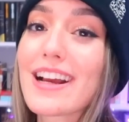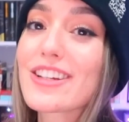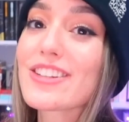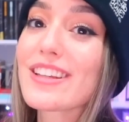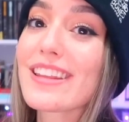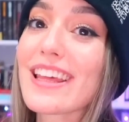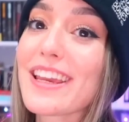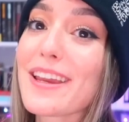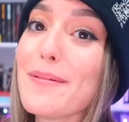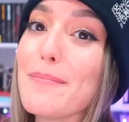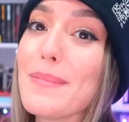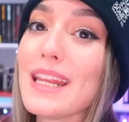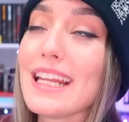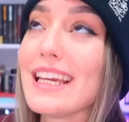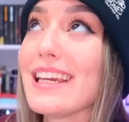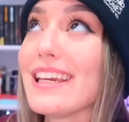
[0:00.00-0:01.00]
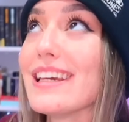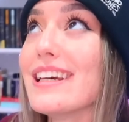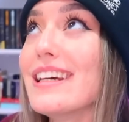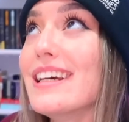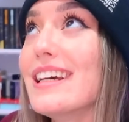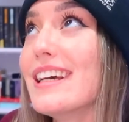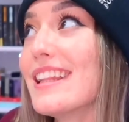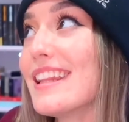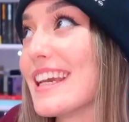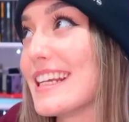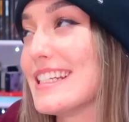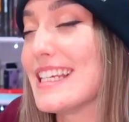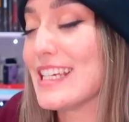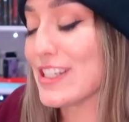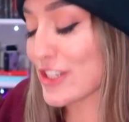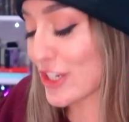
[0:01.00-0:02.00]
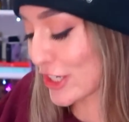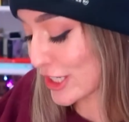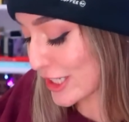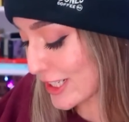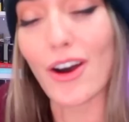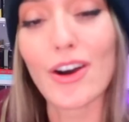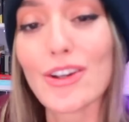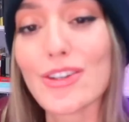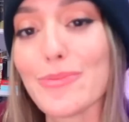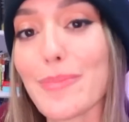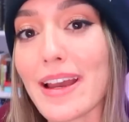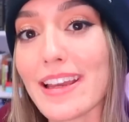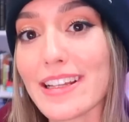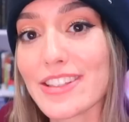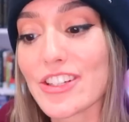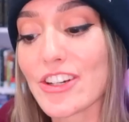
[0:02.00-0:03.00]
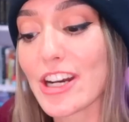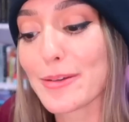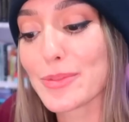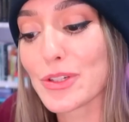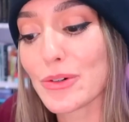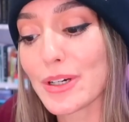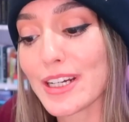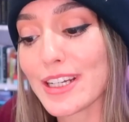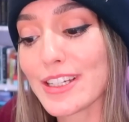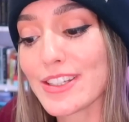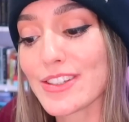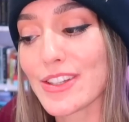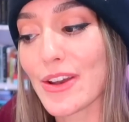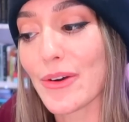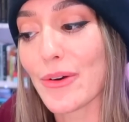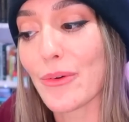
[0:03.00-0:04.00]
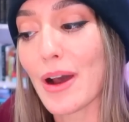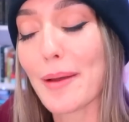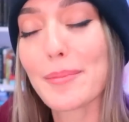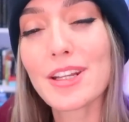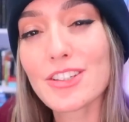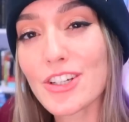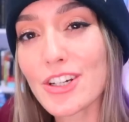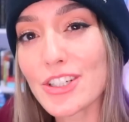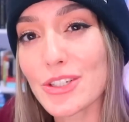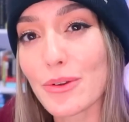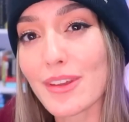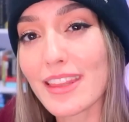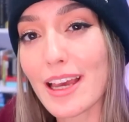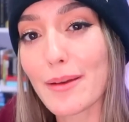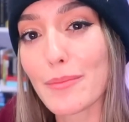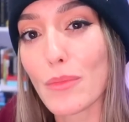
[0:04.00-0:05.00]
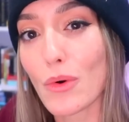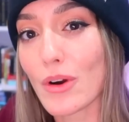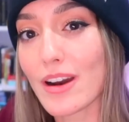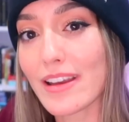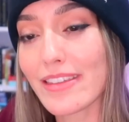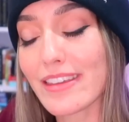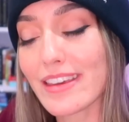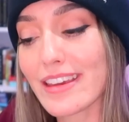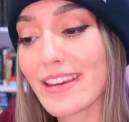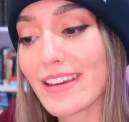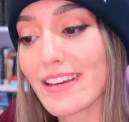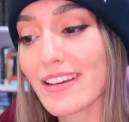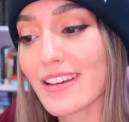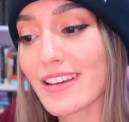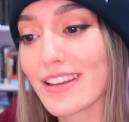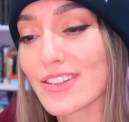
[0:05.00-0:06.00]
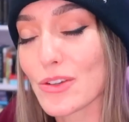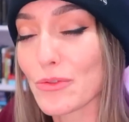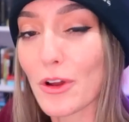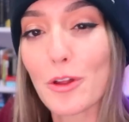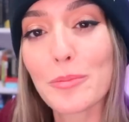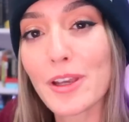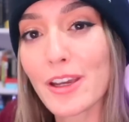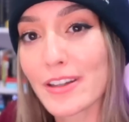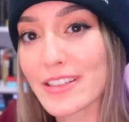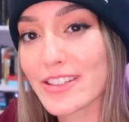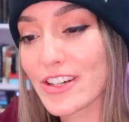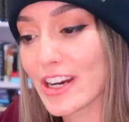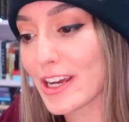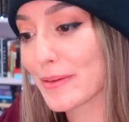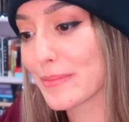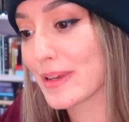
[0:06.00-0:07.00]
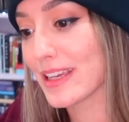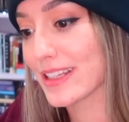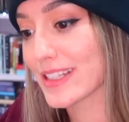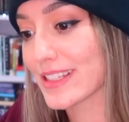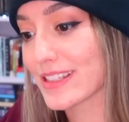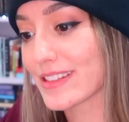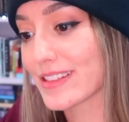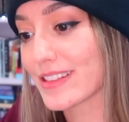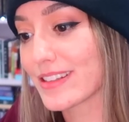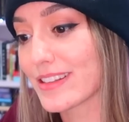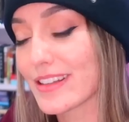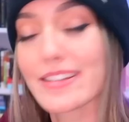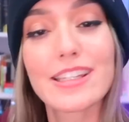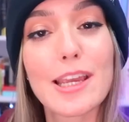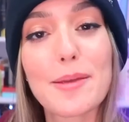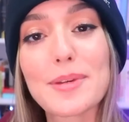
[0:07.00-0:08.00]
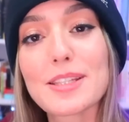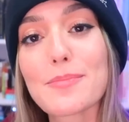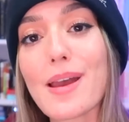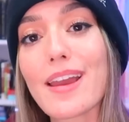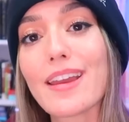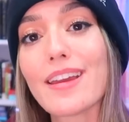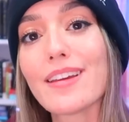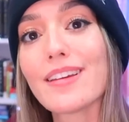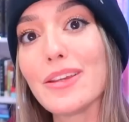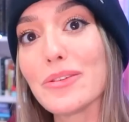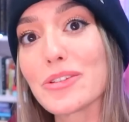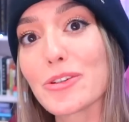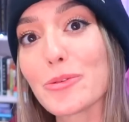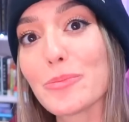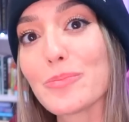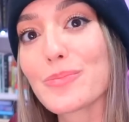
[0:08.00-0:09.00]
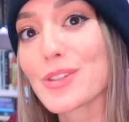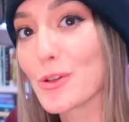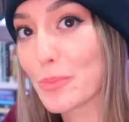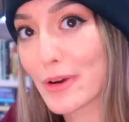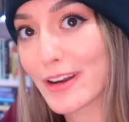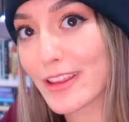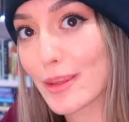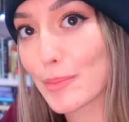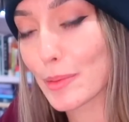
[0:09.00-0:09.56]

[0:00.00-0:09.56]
actually like a mini like teaser on my Instagram story. So I'm gonna start doing that more, I think. So follow me on Instagram. It's the same as my YouTube, so Brittany the